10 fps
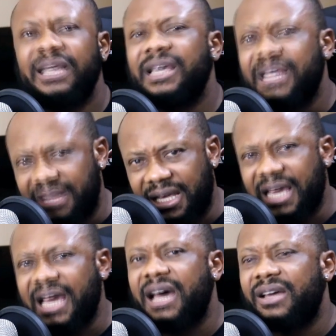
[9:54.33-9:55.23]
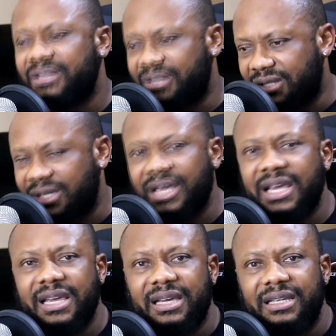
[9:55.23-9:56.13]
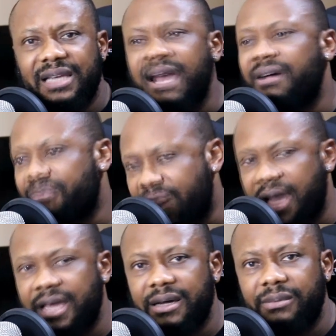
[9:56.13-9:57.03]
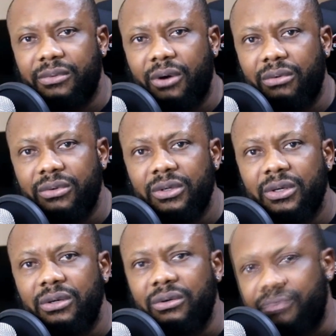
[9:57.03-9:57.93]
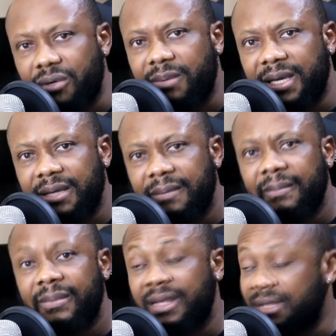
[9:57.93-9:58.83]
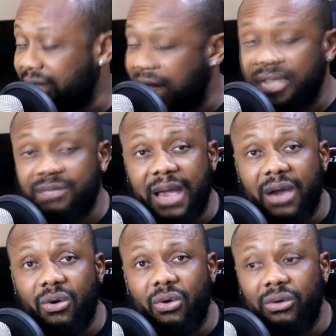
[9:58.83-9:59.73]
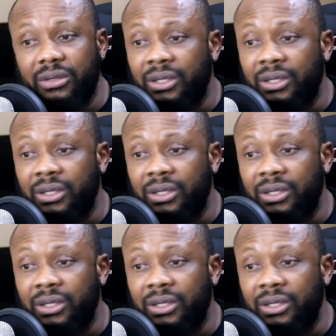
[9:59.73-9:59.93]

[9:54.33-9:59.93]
They are sick. They are fire, bro. You feel me? That's my own.